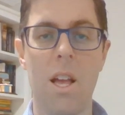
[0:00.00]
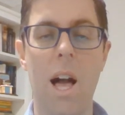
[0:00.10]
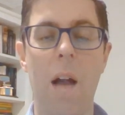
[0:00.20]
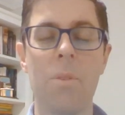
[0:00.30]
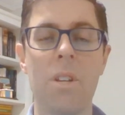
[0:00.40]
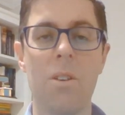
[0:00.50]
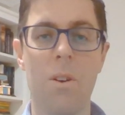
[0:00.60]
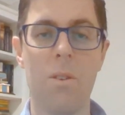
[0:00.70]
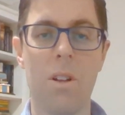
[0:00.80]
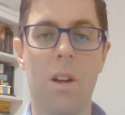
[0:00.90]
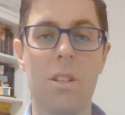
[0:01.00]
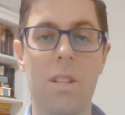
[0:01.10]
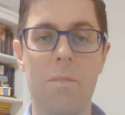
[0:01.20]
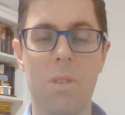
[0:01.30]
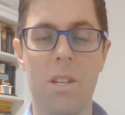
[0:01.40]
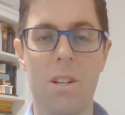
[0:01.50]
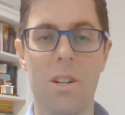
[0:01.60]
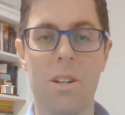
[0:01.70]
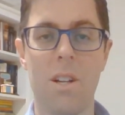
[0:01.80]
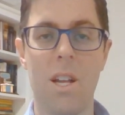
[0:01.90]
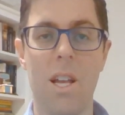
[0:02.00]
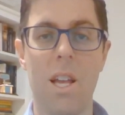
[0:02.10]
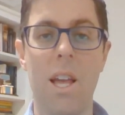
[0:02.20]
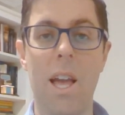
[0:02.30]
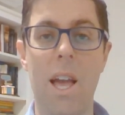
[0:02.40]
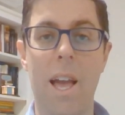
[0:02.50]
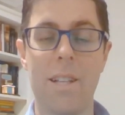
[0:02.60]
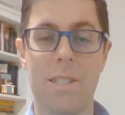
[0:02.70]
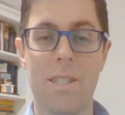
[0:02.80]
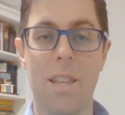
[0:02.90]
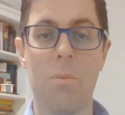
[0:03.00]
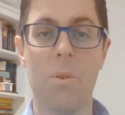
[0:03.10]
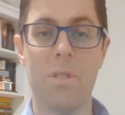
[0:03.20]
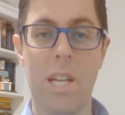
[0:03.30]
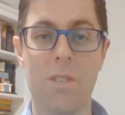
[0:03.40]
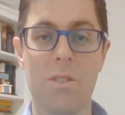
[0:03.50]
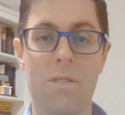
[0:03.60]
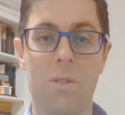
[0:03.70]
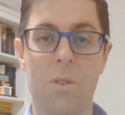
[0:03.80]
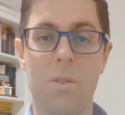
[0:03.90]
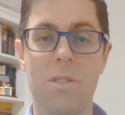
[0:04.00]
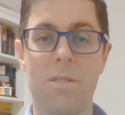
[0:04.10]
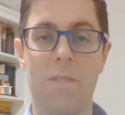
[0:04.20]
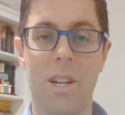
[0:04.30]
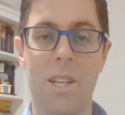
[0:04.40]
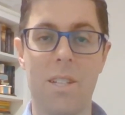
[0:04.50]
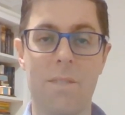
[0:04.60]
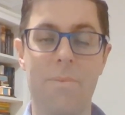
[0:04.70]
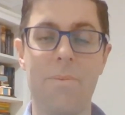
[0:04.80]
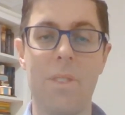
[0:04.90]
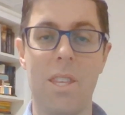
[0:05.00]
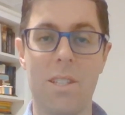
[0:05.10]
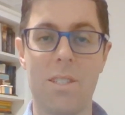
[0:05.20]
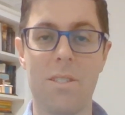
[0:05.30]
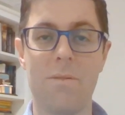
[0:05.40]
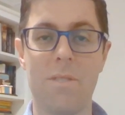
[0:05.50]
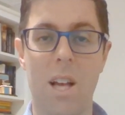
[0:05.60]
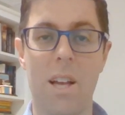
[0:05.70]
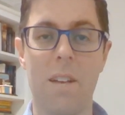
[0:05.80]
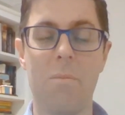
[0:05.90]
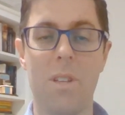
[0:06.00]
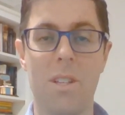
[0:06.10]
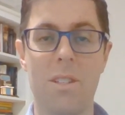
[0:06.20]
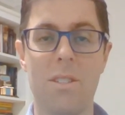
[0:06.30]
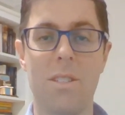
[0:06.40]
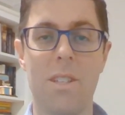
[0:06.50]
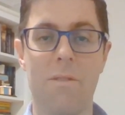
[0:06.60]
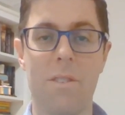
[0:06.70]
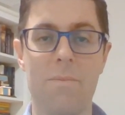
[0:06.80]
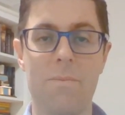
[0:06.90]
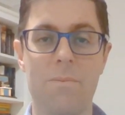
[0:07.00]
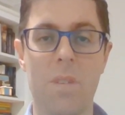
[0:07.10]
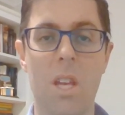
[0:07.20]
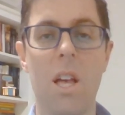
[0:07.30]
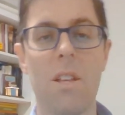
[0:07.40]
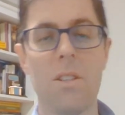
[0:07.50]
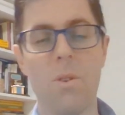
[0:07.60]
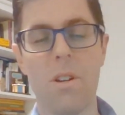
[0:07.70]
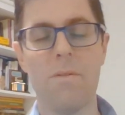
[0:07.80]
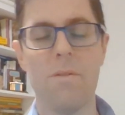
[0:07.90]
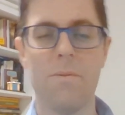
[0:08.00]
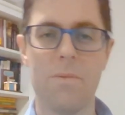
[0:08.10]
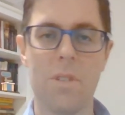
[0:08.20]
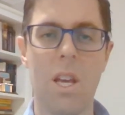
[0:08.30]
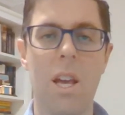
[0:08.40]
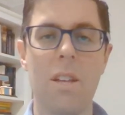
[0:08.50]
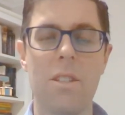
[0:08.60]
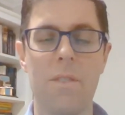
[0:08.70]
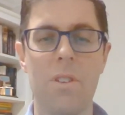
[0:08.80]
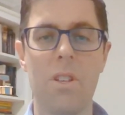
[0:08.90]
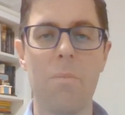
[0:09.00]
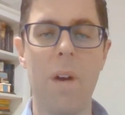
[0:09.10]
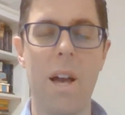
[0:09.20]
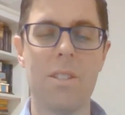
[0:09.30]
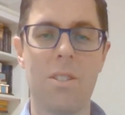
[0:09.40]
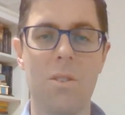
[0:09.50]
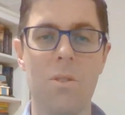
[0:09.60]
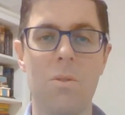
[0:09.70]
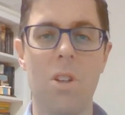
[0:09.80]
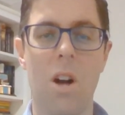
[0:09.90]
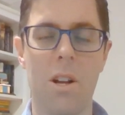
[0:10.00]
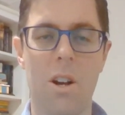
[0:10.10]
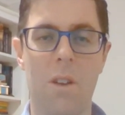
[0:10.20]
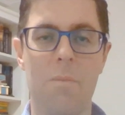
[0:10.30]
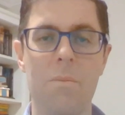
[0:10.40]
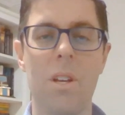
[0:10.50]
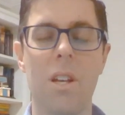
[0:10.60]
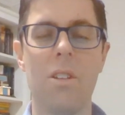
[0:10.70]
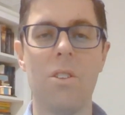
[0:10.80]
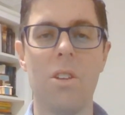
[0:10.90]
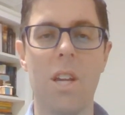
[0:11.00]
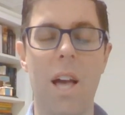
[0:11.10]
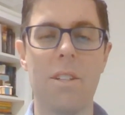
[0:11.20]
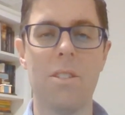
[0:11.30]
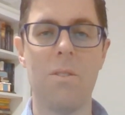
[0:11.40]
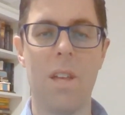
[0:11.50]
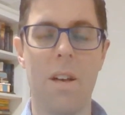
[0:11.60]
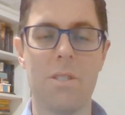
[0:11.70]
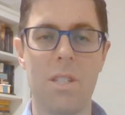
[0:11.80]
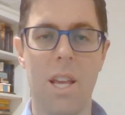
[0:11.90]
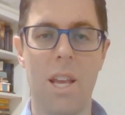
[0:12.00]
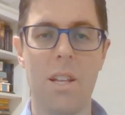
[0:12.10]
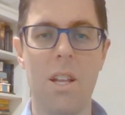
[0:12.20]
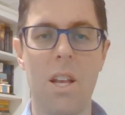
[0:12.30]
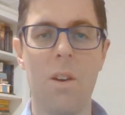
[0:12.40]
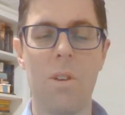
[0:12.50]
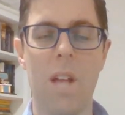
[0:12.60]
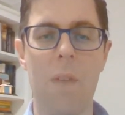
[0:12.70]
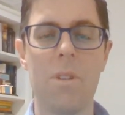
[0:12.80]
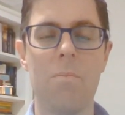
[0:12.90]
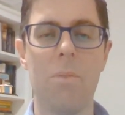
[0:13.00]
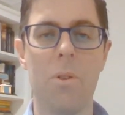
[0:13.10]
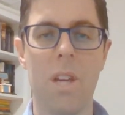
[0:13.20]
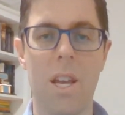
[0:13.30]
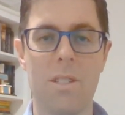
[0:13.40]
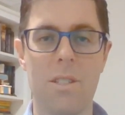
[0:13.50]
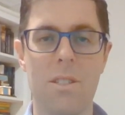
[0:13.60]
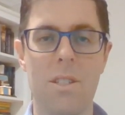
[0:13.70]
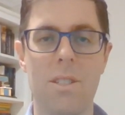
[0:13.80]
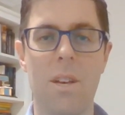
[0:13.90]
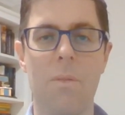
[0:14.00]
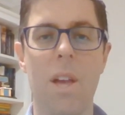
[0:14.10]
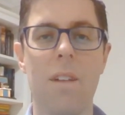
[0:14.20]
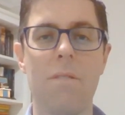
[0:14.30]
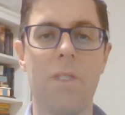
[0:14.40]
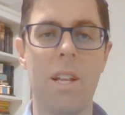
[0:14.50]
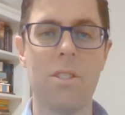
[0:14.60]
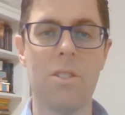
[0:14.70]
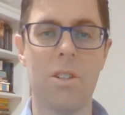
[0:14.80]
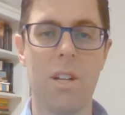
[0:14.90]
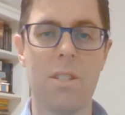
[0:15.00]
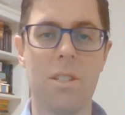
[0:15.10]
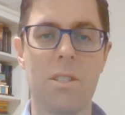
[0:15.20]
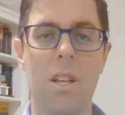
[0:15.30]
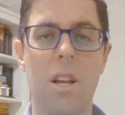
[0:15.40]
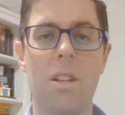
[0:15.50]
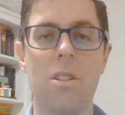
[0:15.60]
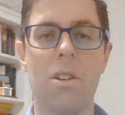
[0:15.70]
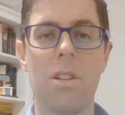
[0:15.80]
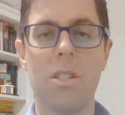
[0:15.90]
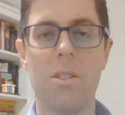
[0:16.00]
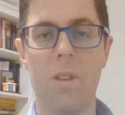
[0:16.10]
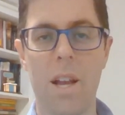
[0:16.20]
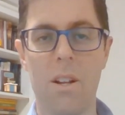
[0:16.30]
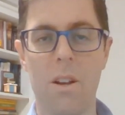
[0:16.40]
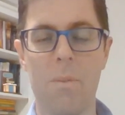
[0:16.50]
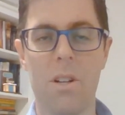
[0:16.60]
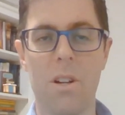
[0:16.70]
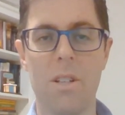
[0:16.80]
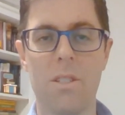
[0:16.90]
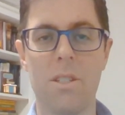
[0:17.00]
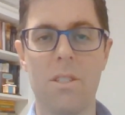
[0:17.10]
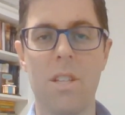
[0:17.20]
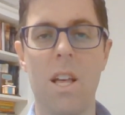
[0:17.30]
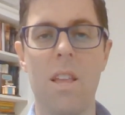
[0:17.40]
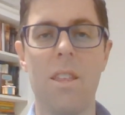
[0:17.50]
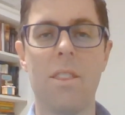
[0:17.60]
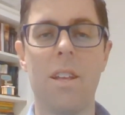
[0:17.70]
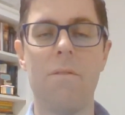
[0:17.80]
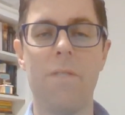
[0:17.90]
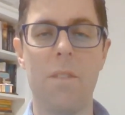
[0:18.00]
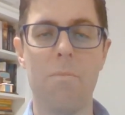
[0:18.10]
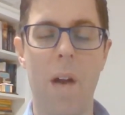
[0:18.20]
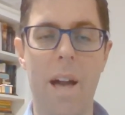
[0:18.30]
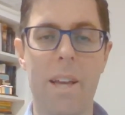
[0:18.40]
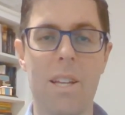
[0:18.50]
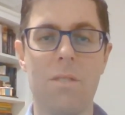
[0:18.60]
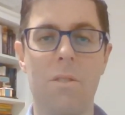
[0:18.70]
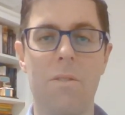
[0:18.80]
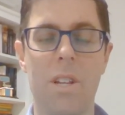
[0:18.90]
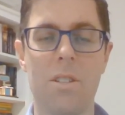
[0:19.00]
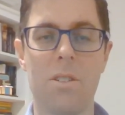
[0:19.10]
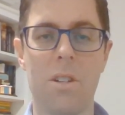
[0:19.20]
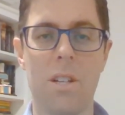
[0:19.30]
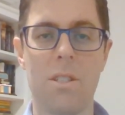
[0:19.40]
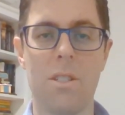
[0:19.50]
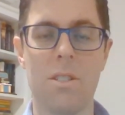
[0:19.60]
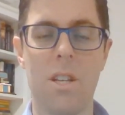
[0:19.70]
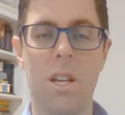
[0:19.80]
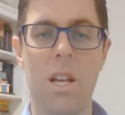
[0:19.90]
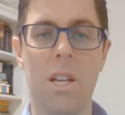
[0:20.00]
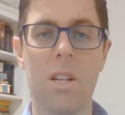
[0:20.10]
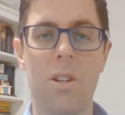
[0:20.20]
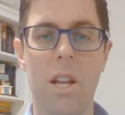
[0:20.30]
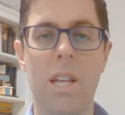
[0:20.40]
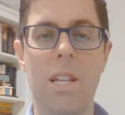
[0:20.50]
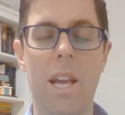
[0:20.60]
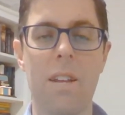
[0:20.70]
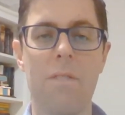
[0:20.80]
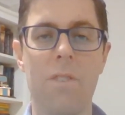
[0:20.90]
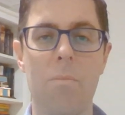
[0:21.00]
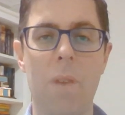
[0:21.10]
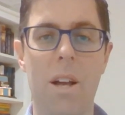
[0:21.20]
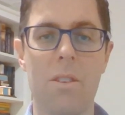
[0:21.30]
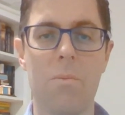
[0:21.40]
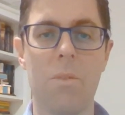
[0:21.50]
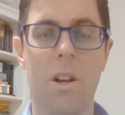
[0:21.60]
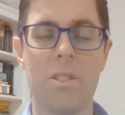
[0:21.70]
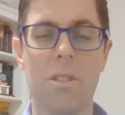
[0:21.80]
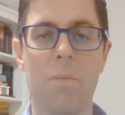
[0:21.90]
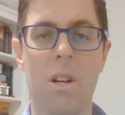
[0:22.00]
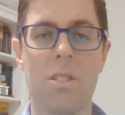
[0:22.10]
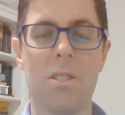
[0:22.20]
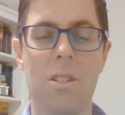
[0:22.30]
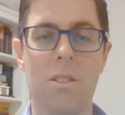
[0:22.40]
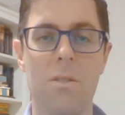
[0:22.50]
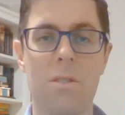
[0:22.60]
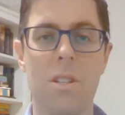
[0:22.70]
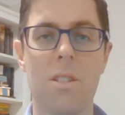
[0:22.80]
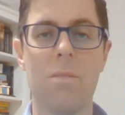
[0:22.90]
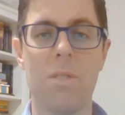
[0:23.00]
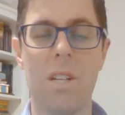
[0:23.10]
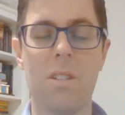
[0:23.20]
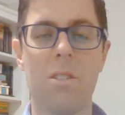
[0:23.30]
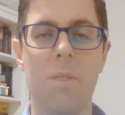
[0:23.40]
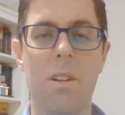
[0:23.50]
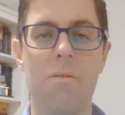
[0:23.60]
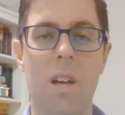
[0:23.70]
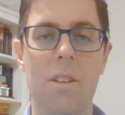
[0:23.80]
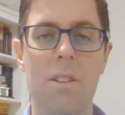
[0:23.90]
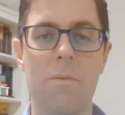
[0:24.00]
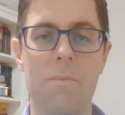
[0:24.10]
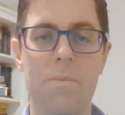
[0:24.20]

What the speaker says: I'm going to go out on a limb here and say the most dangerous forwards in finance. This time is different, sort of. See, if you look back to .com and you look at 2008, what happened in both cases is that we had a financial crisis turn into an economic crisis that then fed back into a financial crisis, creating a negative feedback loop causing markets to lose a substantial amount of value.